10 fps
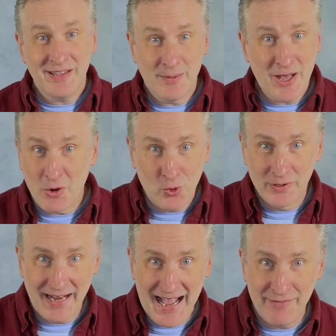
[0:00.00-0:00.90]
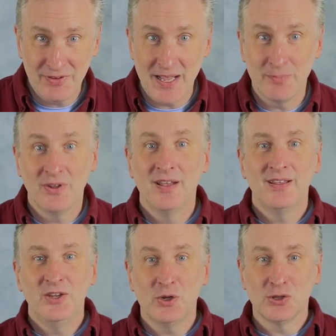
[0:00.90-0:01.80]
about whole and half steps,
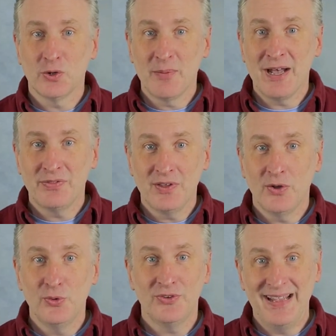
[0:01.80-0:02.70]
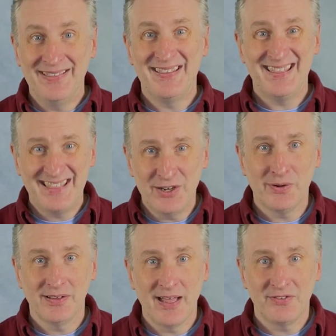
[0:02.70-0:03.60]
you can learn about those in the theory
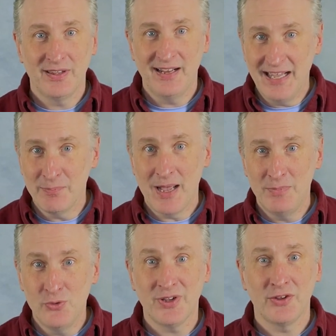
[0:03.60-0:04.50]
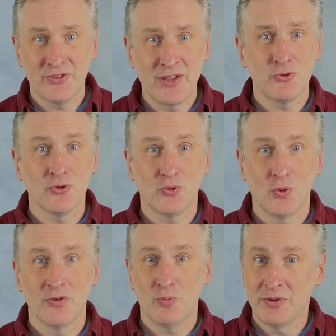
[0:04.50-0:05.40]
lesson in my Music Essentials
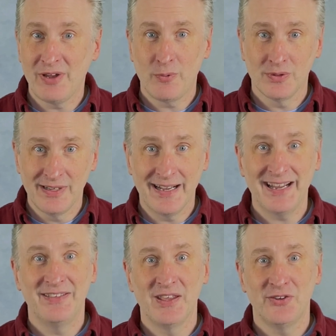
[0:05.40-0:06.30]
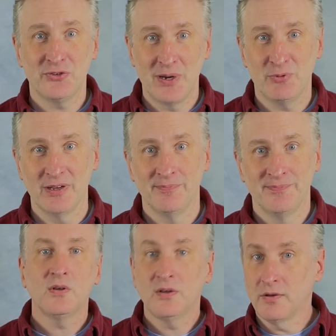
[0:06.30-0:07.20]
course, which I will link in the description.
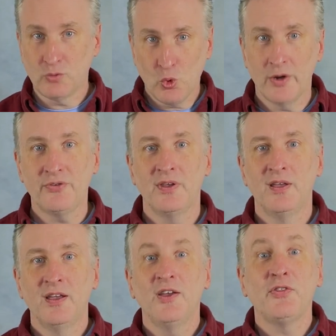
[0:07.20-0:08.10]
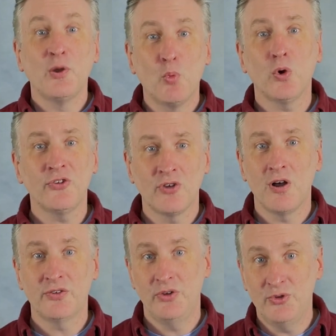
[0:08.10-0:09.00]
Of course, the more
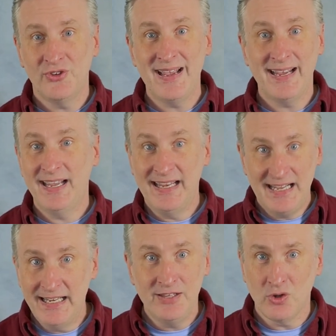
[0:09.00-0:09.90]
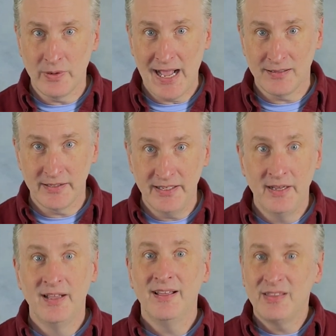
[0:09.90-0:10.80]
songs you sing in any tonality,
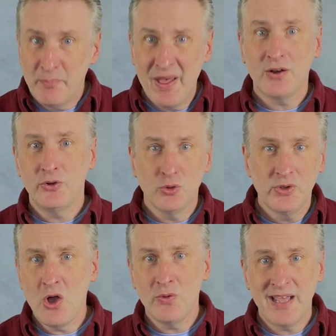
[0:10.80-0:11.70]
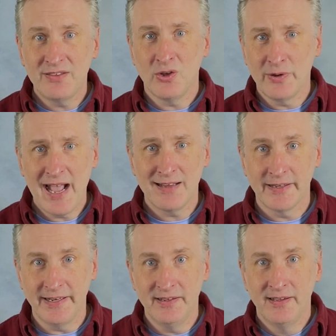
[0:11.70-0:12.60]
the better you'll know that
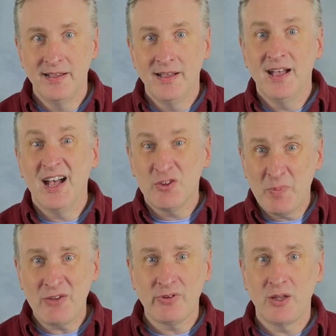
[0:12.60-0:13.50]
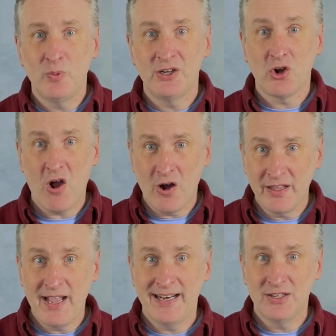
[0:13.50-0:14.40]
tonality, especially when you're
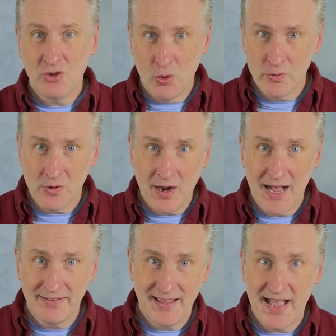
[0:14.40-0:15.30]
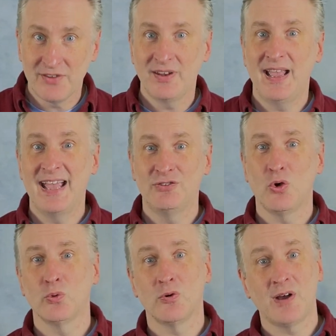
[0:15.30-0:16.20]
audiating tonal context and
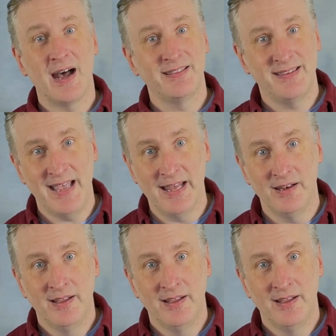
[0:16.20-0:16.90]
tonal content.